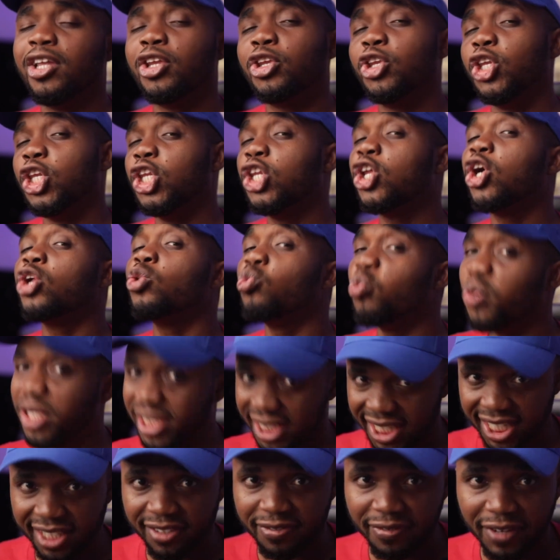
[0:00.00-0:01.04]

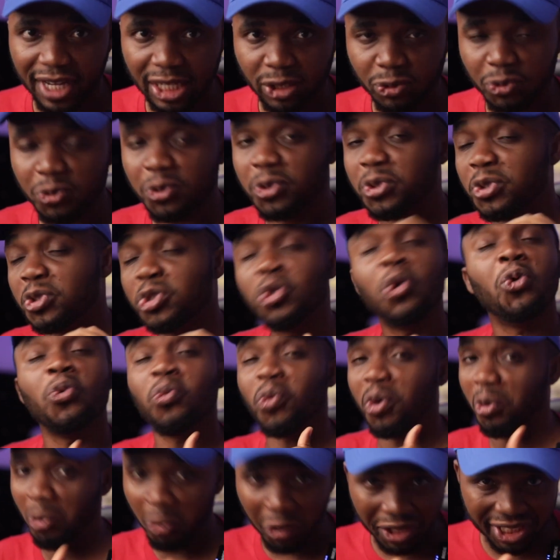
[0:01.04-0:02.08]
non-Wizkid fans who don't
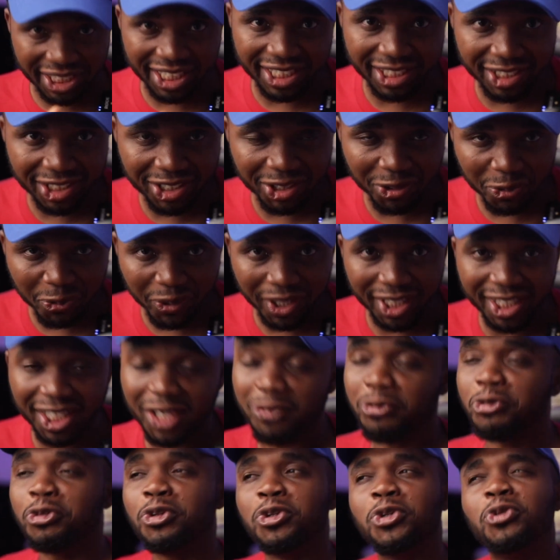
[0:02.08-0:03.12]
want Wizkid to win,
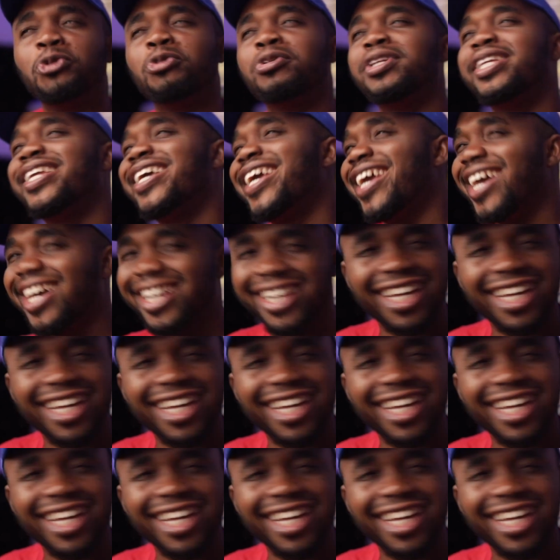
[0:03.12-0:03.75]
even though they are